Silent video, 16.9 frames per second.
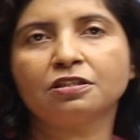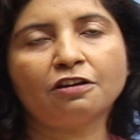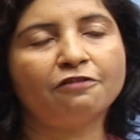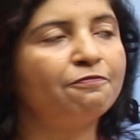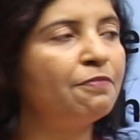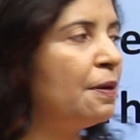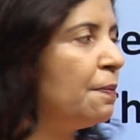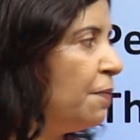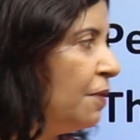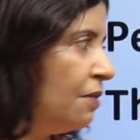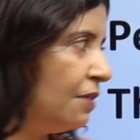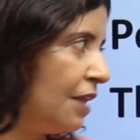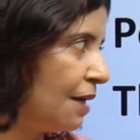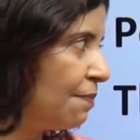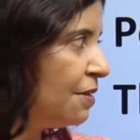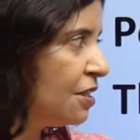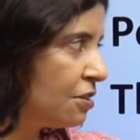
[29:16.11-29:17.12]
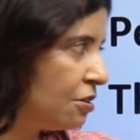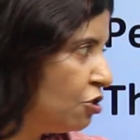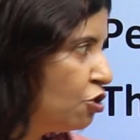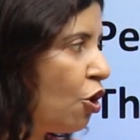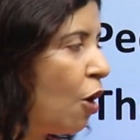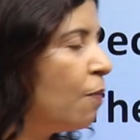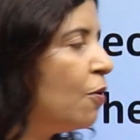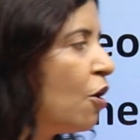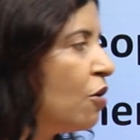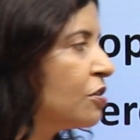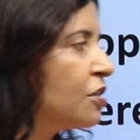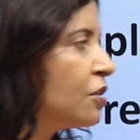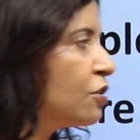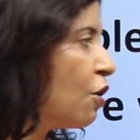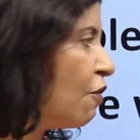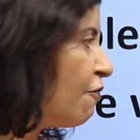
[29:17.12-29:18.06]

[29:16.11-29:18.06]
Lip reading: of people, that means job losses